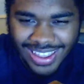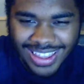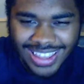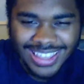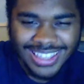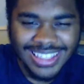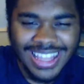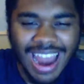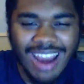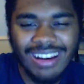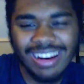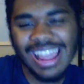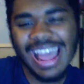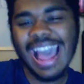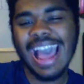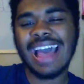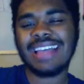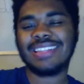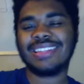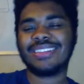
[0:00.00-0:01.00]
Sorry,
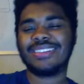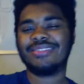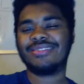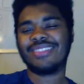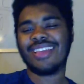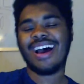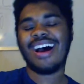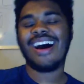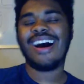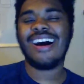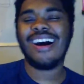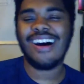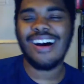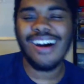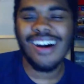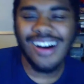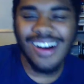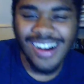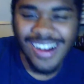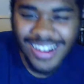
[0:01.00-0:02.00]
guys.
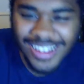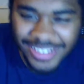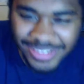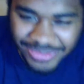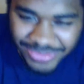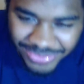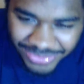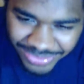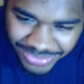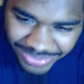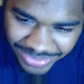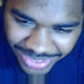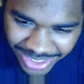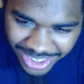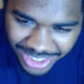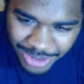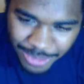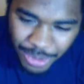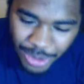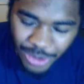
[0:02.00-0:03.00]
Aww.
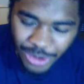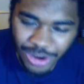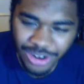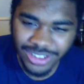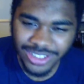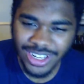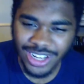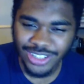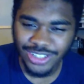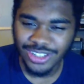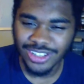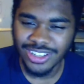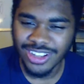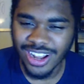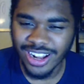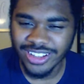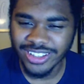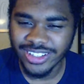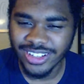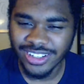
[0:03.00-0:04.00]
The porn session is
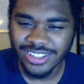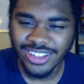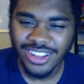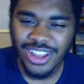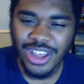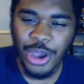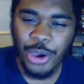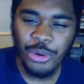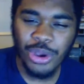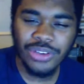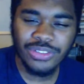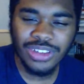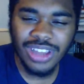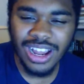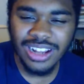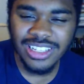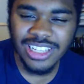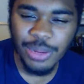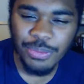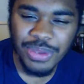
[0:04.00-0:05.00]
cancelled. We have to
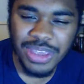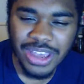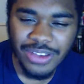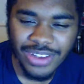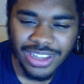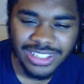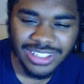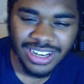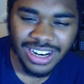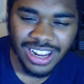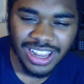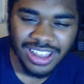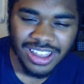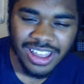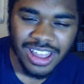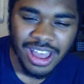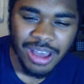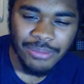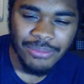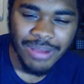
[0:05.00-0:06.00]
cancel a PFS today.
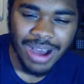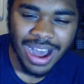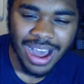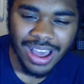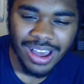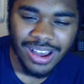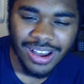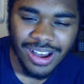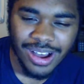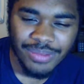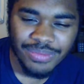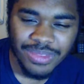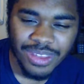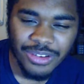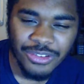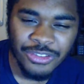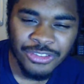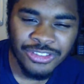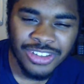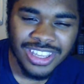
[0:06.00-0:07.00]
My
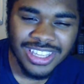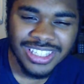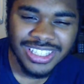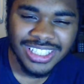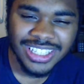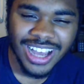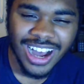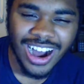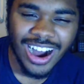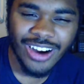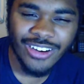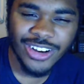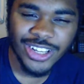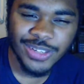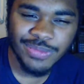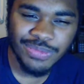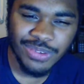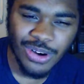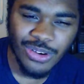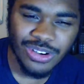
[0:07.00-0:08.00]
VCR
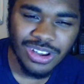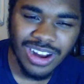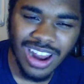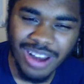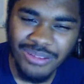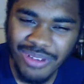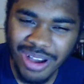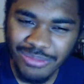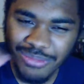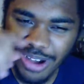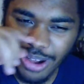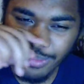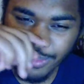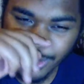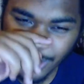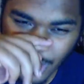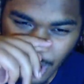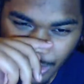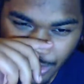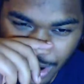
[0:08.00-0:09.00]
is broken and my mum's
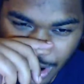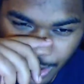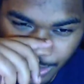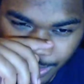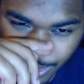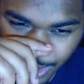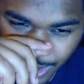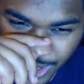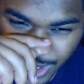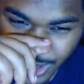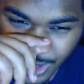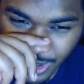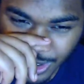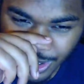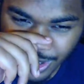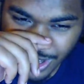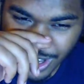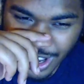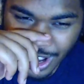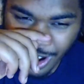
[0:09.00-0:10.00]
coming home
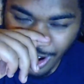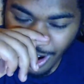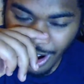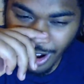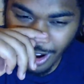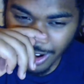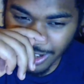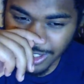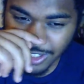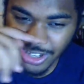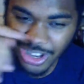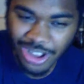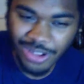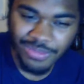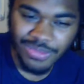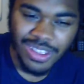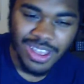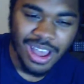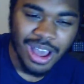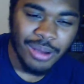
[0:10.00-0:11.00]
soon.
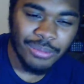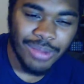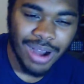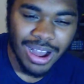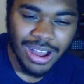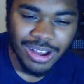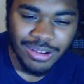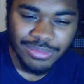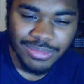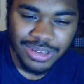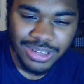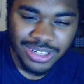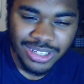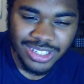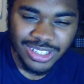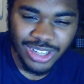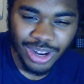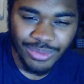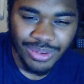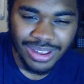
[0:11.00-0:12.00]
Also, my
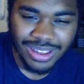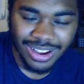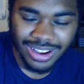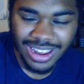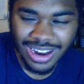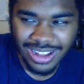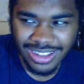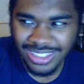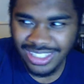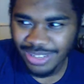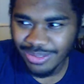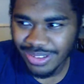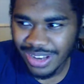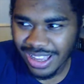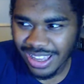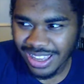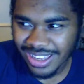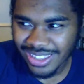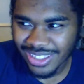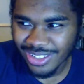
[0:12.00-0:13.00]
stomach... Okay, that seems
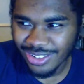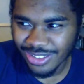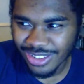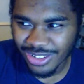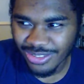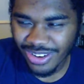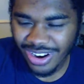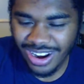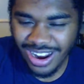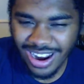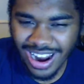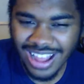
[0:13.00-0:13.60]
like excuses right now.